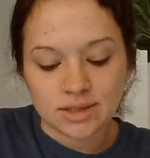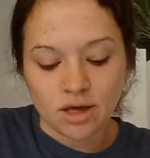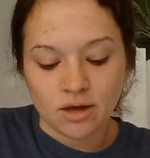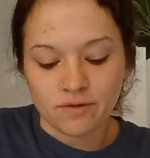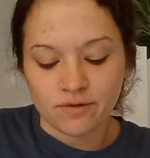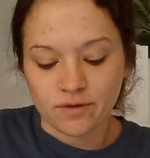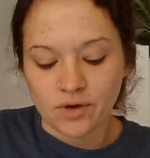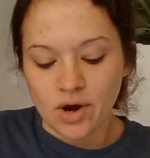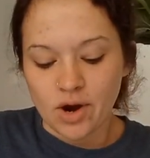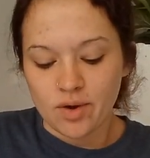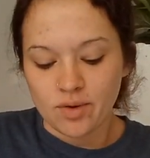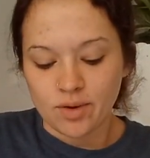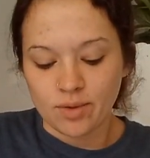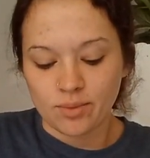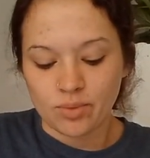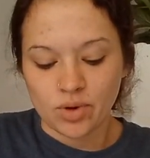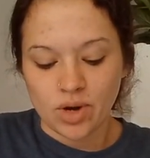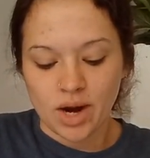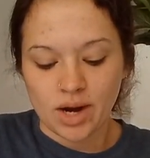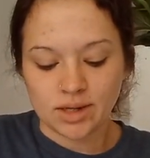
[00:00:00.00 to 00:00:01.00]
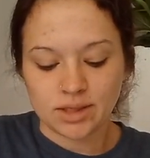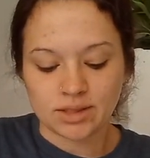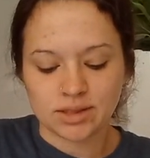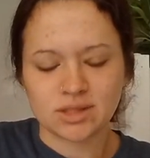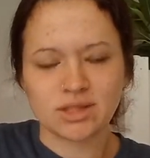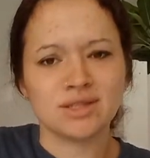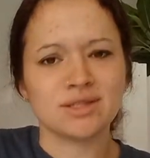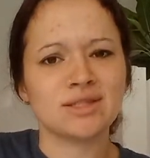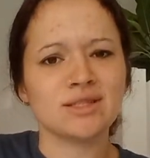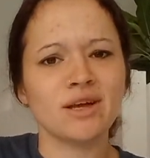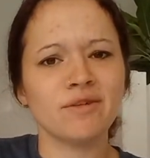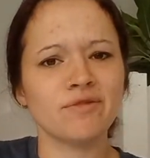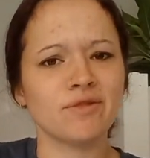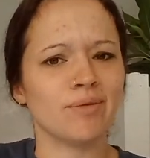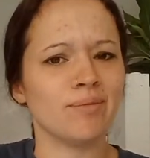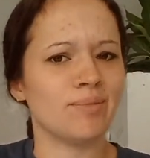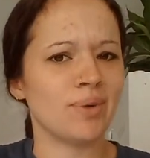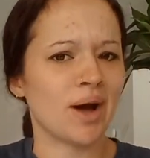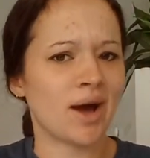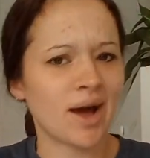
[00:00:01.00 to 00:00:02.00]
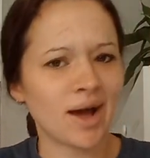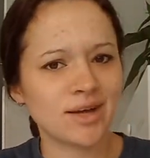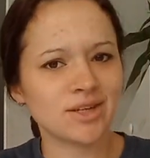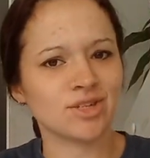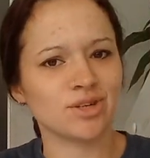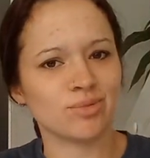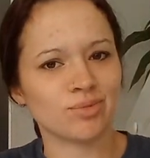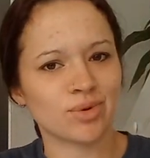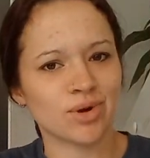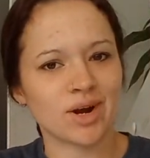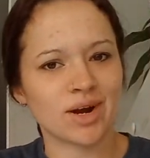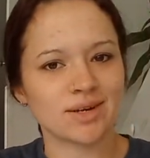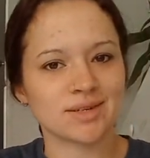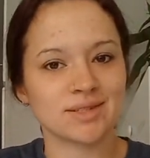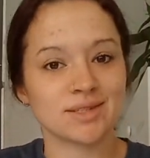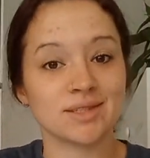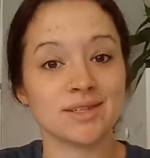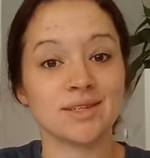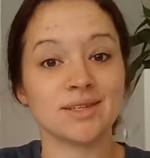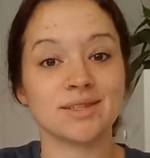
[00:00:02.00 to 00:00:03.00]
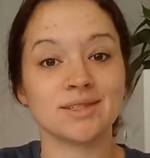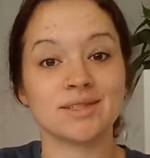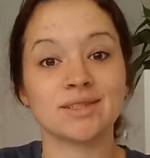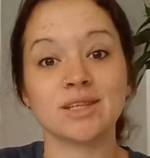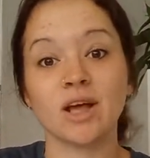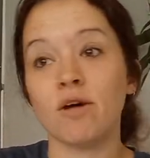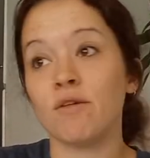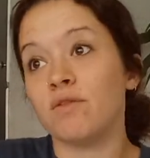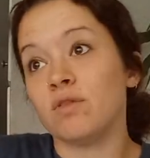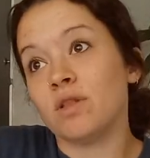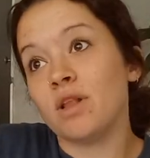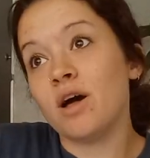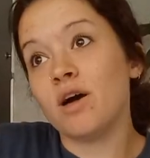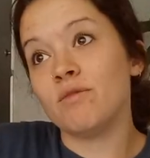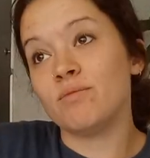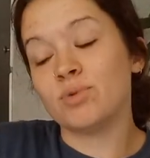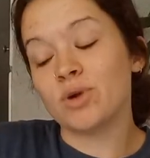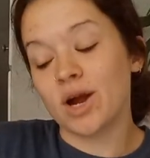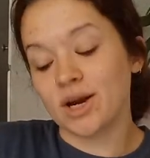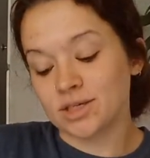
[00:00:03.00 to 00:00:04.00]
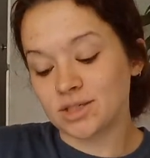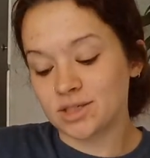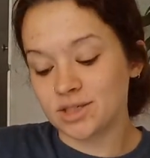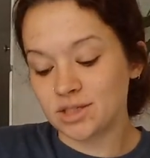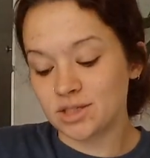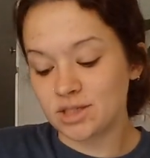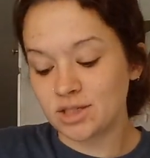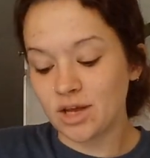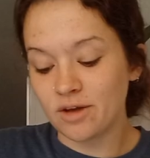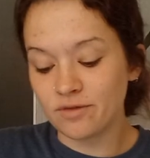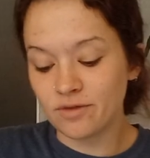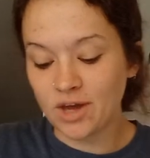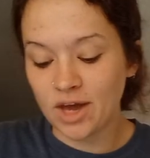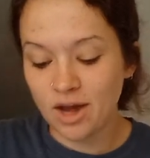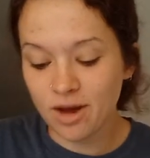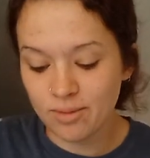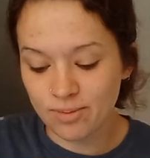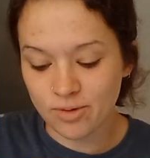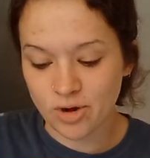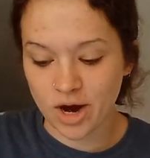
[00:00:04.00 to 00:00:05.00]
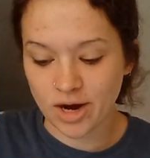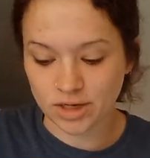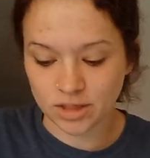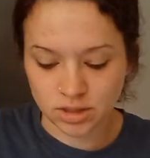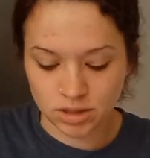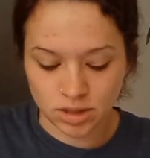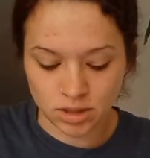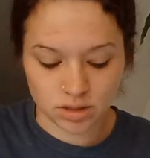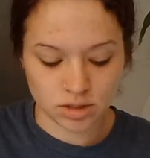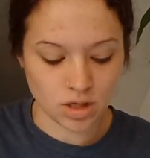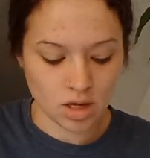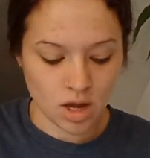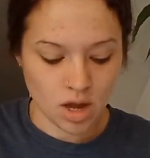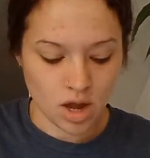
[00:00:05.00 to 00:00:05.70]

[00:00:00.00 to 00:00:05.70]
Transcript: self-grounding practices, self-compassion practices, self-love practices, self-care practices.